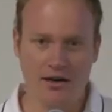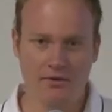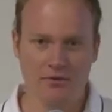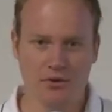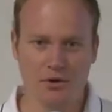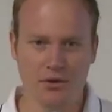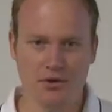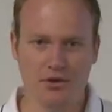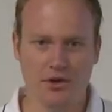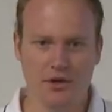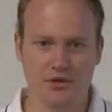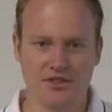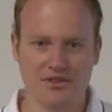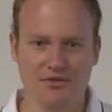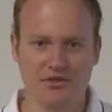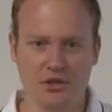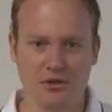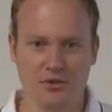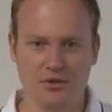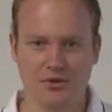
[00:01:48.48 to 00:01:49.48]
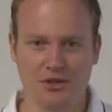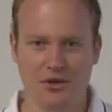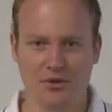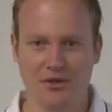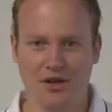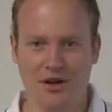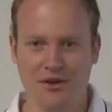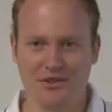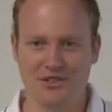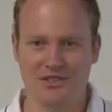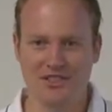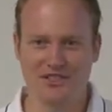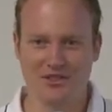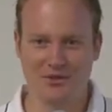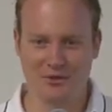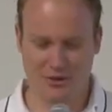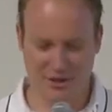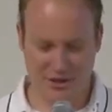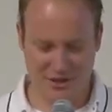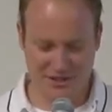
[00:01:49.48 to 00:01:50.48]
For those of you who don't know, and just
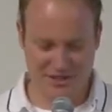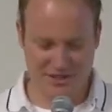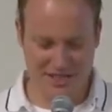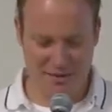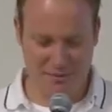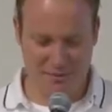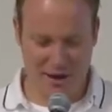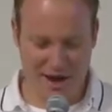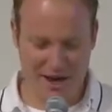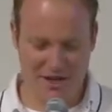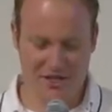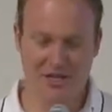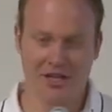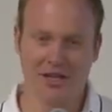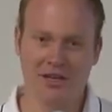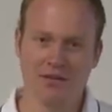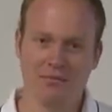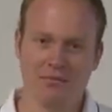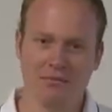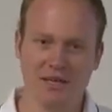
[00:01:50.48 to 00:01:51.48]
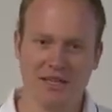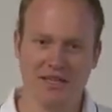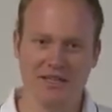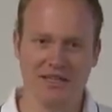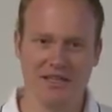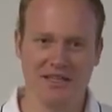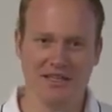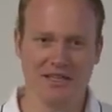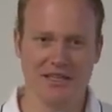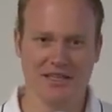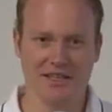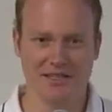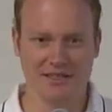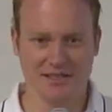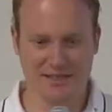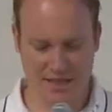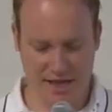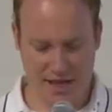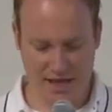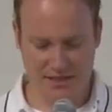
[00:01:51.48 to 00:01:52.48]
so we're on the same page, Mean it
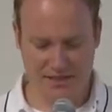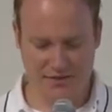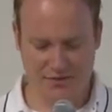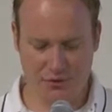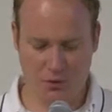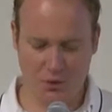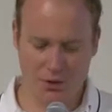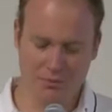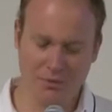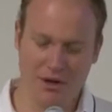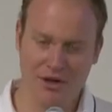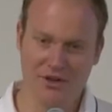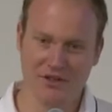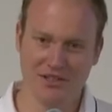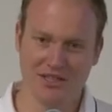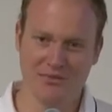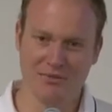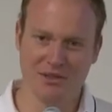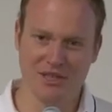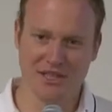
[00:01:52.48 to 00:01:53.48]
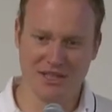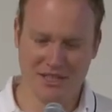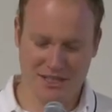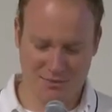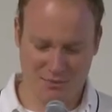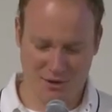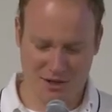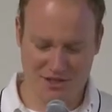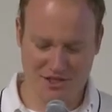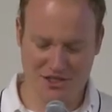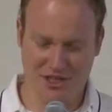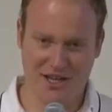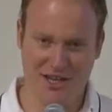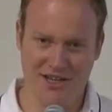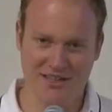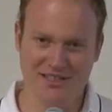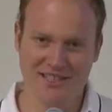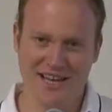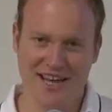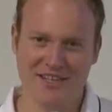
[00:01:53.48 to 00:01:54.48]
stands for MongoDB,
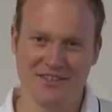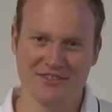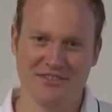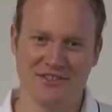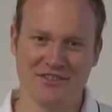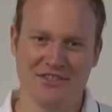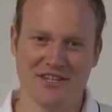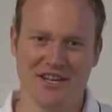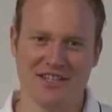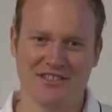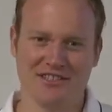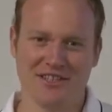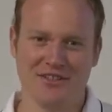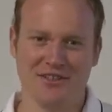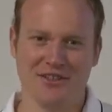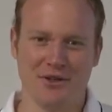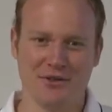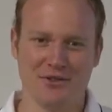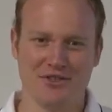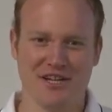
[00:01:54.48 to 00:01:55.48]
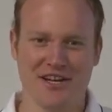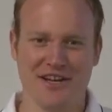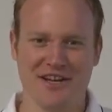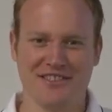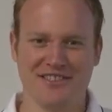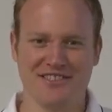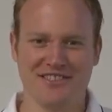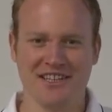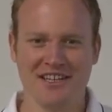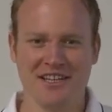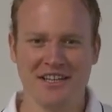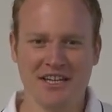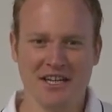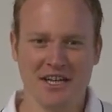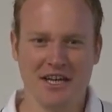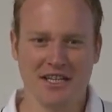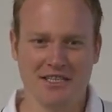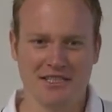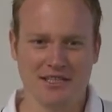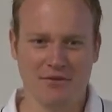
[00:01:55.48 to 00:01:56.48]
ExpressJS, AngularJS, and Node.js.
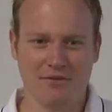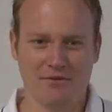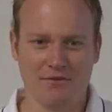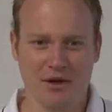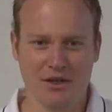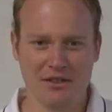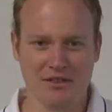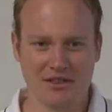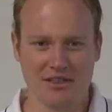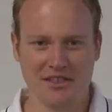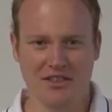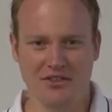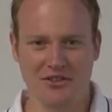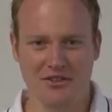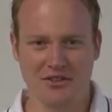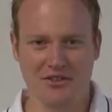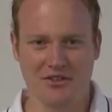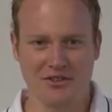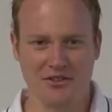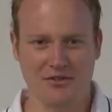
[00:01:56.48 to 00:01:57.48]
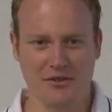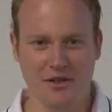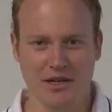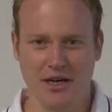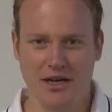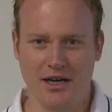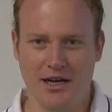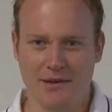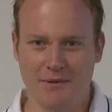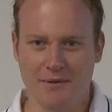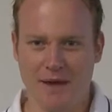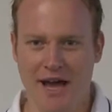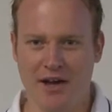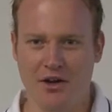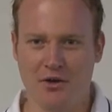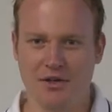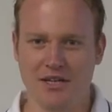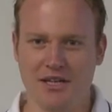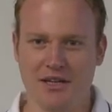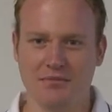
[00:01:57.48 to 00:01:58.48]
It's a fun little
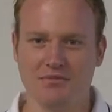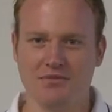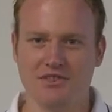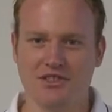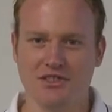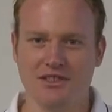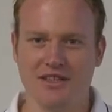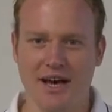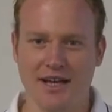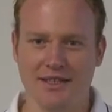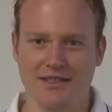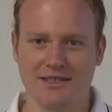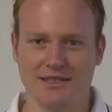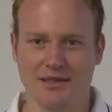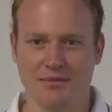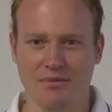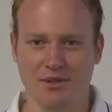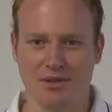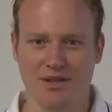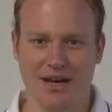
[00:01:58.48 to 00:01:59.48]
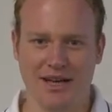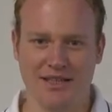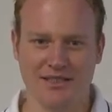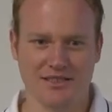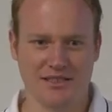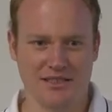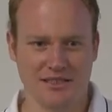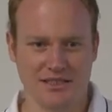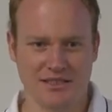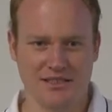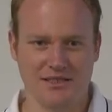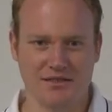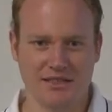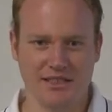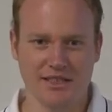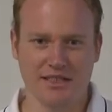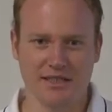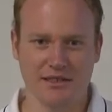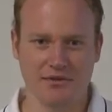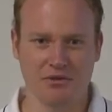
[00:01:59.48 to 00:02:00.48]
acronym that symbolizes
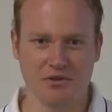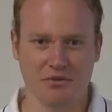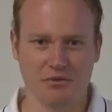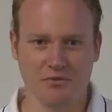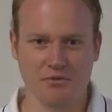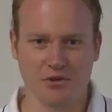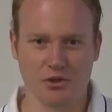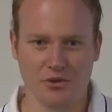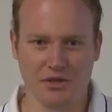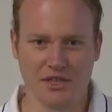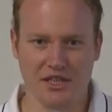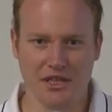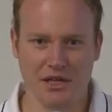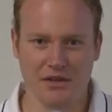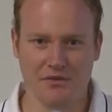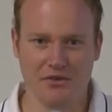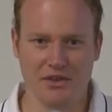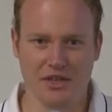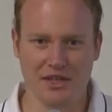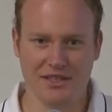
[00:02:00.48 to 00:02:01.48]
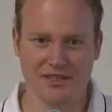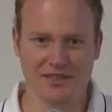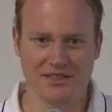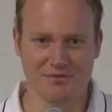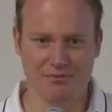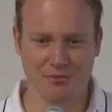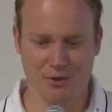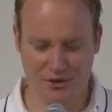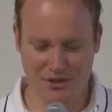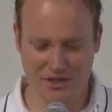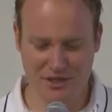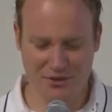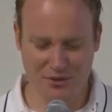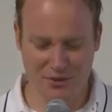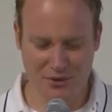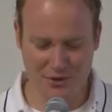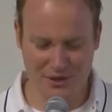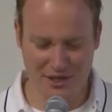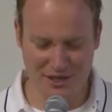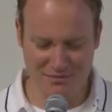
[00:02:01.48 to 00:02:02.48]
the union of these really
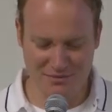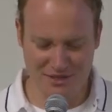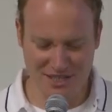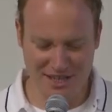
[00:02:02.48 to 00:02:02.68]
cool hip